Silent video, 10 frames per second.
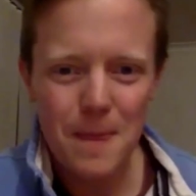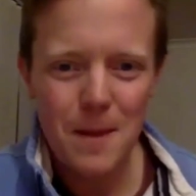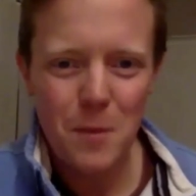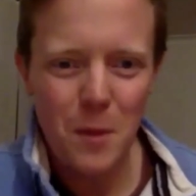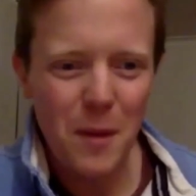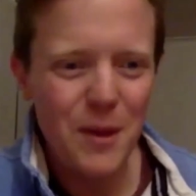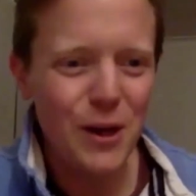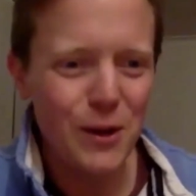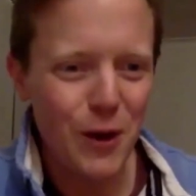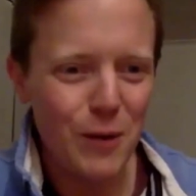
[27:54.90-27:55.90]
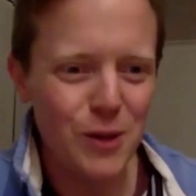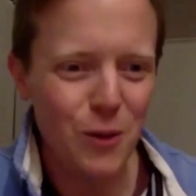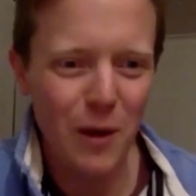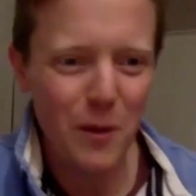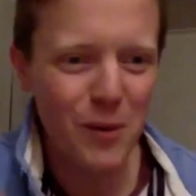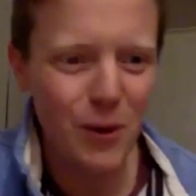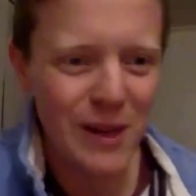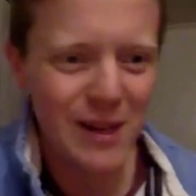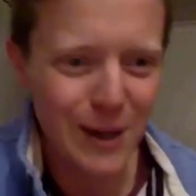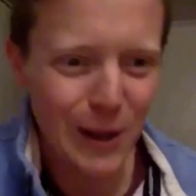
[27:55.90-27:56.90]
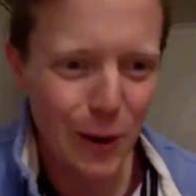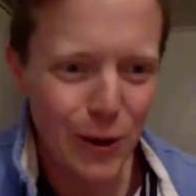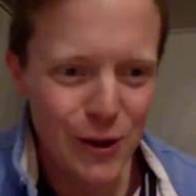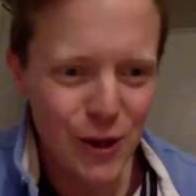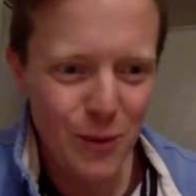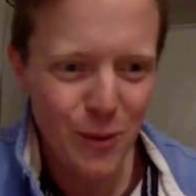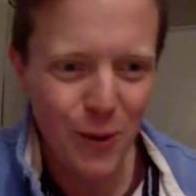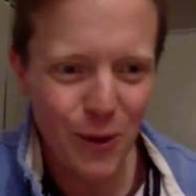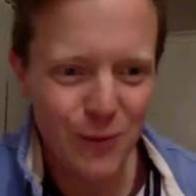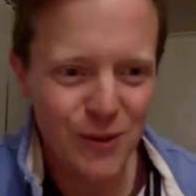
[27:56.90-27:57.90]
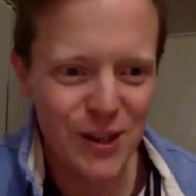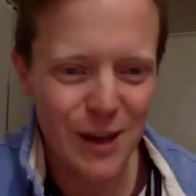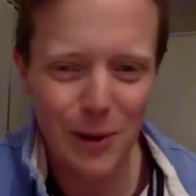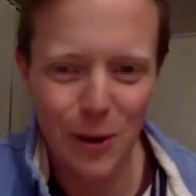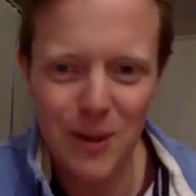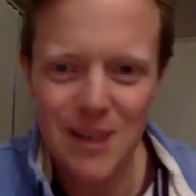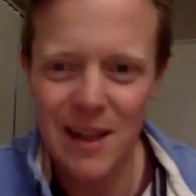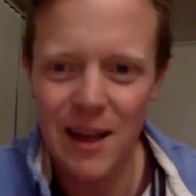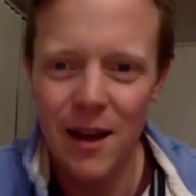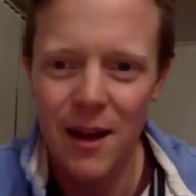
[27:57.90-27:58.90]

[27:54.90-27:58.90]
But maybe you don't know him too well. Maybe you're listening along on YouTube, or you've just come along recently.